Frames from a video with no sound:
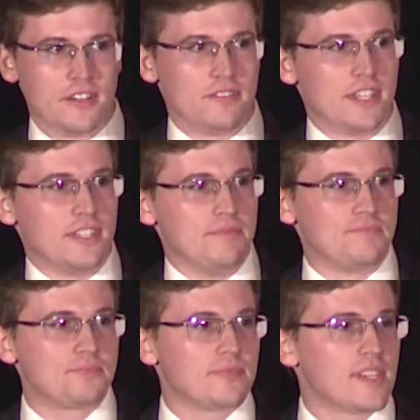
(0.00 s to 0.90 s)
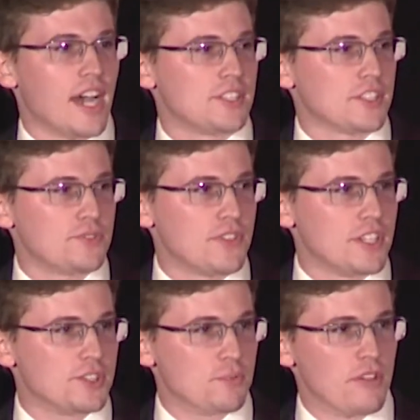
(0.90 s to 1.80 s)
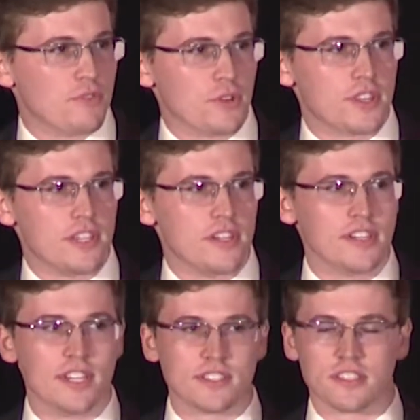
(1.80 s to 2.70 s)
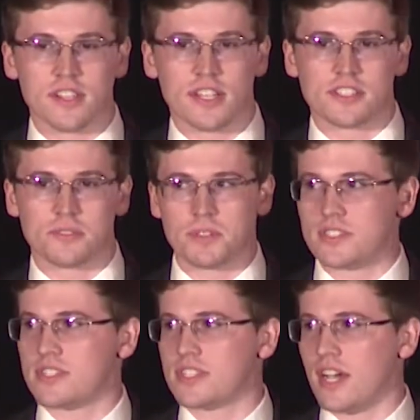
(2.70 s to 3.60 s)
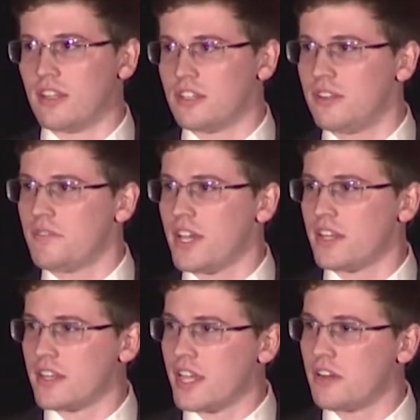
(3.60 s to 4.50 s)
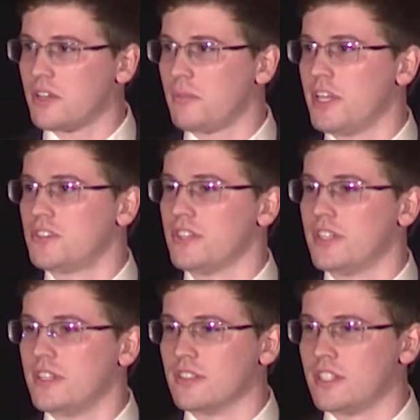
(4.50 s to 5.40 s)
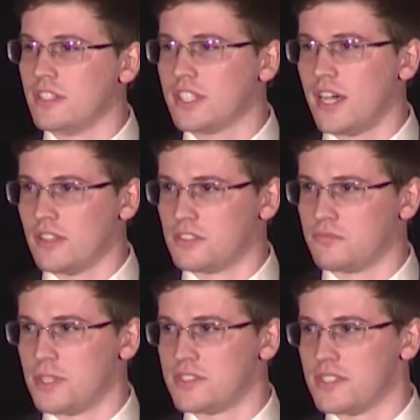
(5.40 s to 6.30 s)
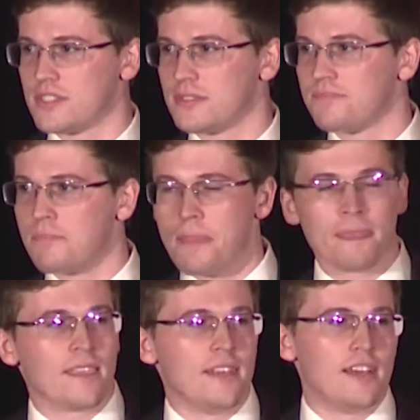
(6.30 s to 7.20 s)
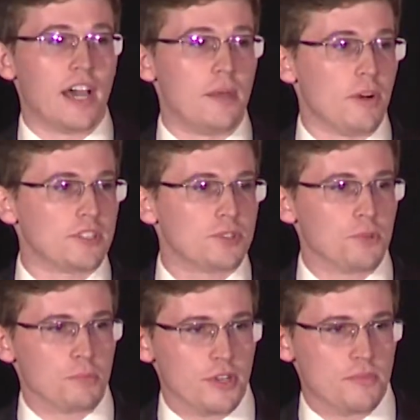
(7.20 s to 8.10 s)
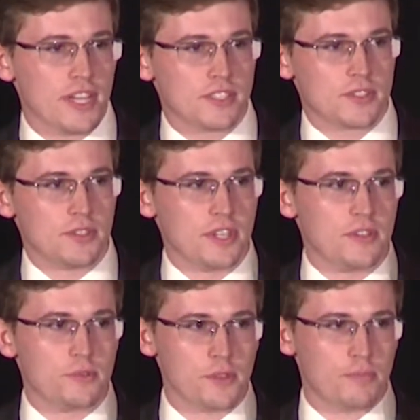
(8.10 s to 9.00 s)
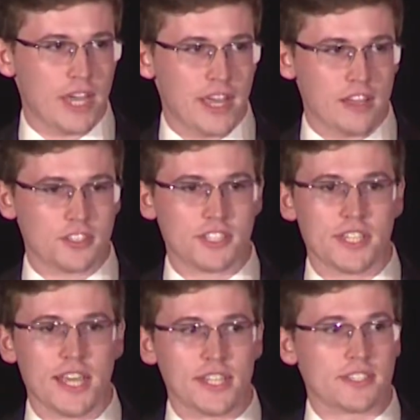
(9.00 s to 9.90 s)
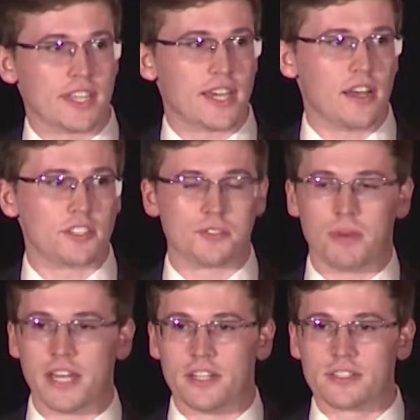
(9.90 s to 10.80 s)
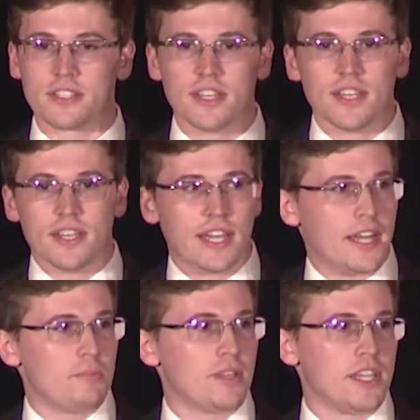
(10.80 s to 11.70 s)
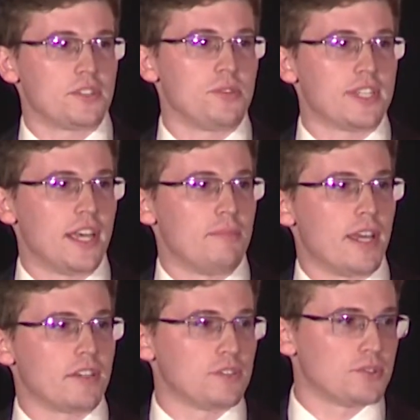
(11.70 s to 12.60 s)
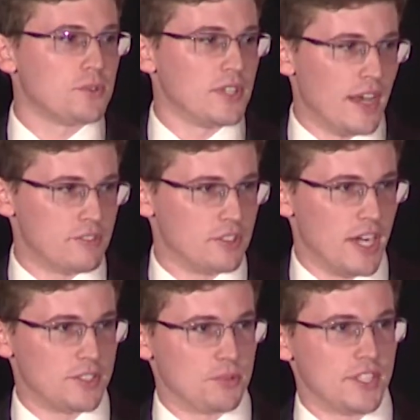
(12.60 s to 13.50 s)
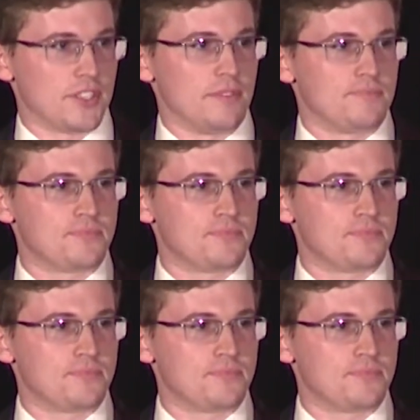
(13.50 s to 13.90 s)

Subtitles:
der Vellen. I just finished my 4th year as a College Business Scholar and an accounting major in the Lindner College of Business. I am also a pre-med student with biology and psychology minors, and I plan to attend medical school after graduation.